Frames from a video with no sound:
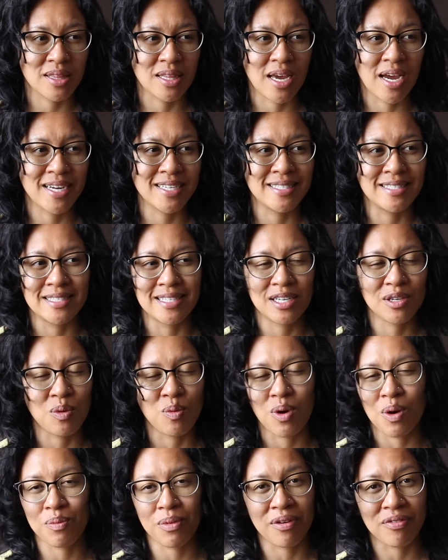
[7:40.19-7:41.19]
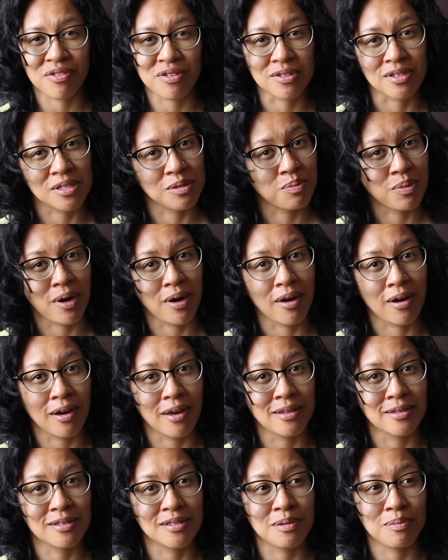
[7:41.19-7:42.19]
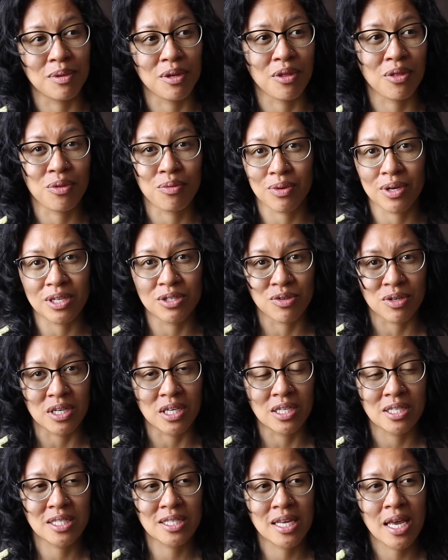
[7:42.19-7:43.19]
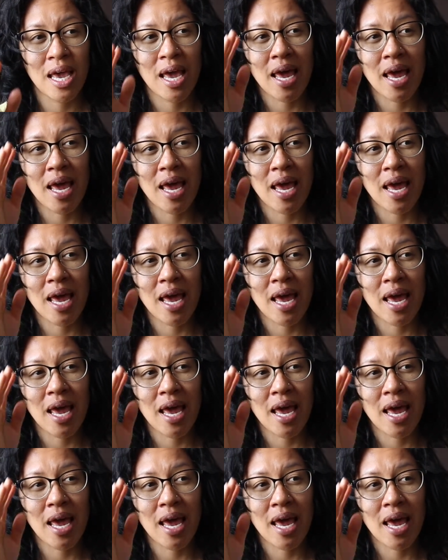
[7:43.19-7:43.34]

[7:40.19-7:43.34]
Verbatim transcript: I didn't want my first experience to be three drills.